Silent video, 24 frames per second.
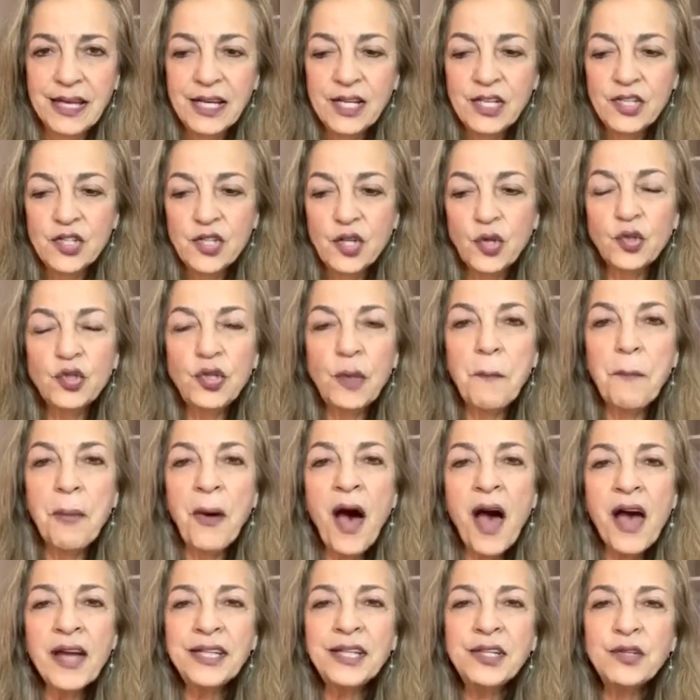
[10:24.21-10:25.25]
So the
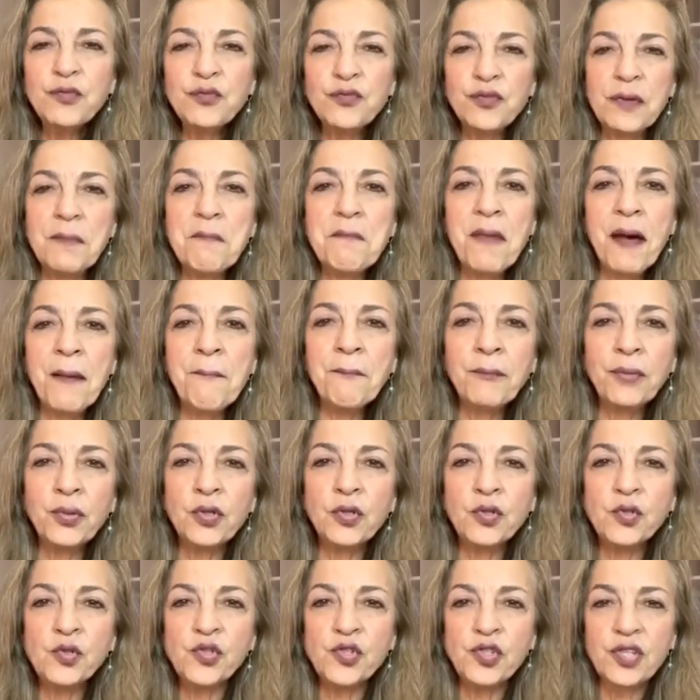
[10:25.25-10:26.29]
body
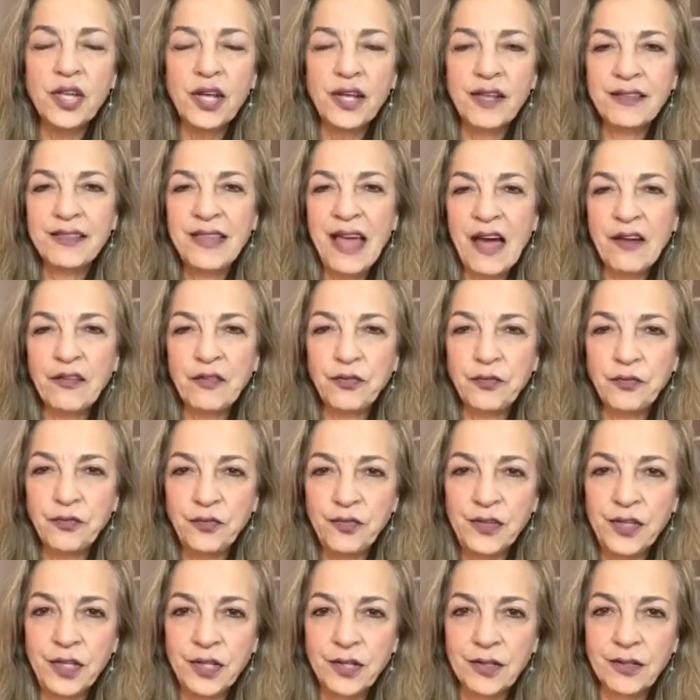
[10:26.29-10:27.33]
remembers that
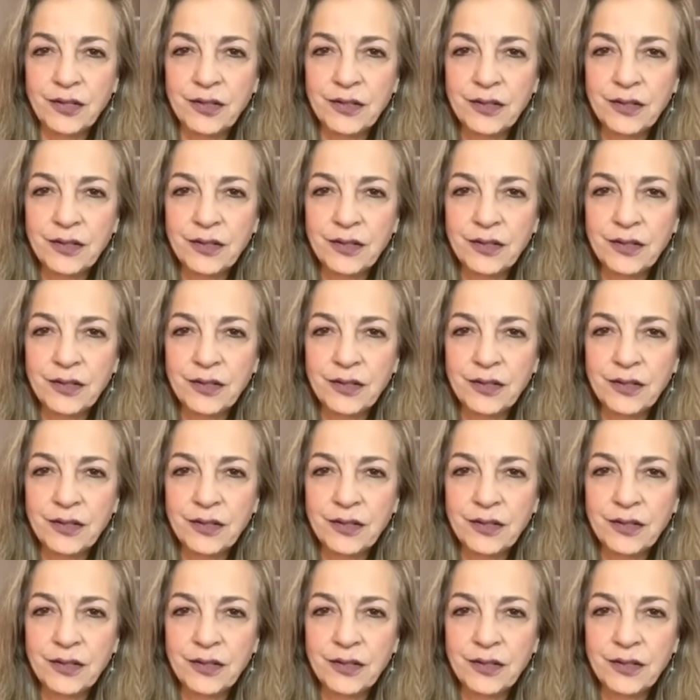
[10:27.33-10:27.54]
fear.